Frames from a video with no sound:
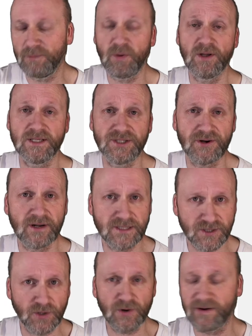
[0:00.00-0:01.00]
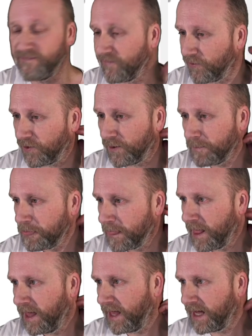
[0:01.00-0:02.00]
apologise, Laura, for
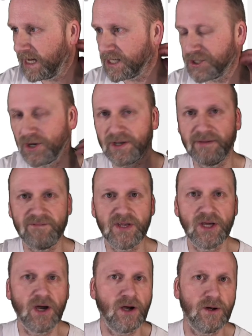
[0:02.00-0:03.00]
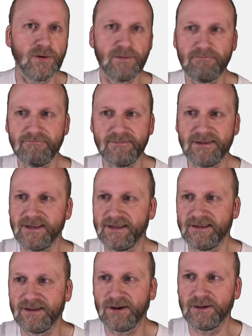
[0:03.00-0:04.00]
showing your video.
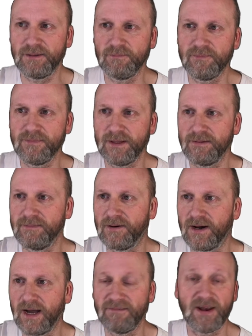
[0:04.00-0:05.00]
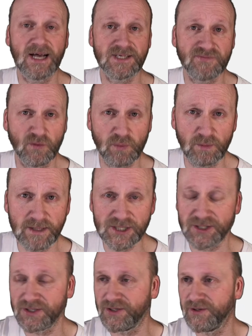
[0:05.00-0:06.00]
You know, I haven't asked for
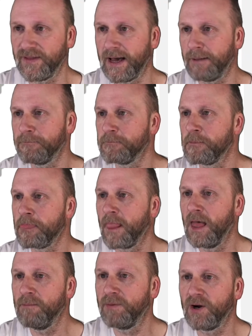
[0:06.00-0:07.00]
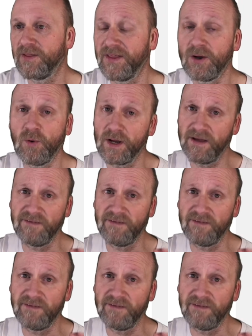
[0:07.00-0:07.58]
permission to do that, but I think what you